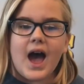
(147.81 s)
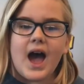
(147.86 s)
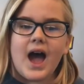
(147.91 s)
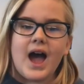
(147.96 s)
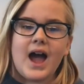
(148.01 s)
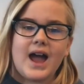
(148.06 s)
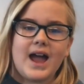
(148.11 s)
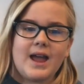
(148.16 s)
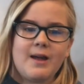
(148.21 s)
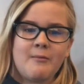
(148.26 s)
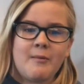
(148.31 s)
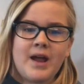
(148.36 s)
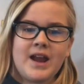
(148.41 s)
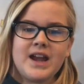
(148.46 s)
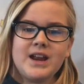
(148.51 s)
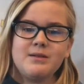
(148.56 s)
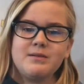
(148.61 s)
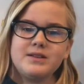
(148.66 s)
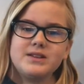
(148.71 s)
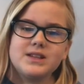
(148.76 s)
Hi, my
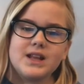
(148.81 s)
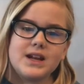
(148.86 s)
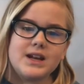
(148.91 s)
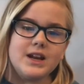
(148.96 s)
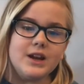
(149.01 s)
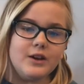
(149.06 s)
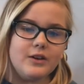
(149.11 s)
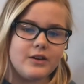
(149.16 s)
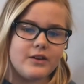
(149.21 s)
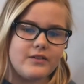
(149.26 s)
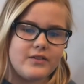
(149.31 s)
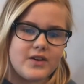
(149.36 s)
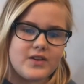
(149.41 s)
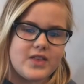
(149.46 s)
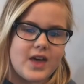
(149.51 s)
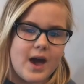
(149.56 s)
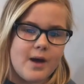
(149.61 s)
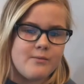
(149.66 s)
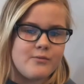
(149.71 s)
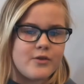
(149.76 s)
name is London Griffith.
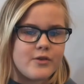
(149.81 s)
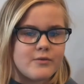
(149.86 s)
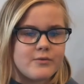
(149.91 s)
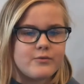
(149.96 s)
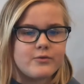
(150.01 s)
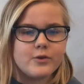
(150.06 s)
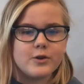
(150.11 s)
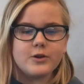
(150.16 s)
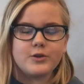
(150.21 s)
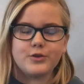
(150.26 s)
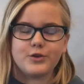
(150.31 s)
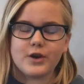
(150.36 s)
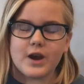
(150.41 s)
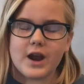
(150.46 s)
I'm from fourth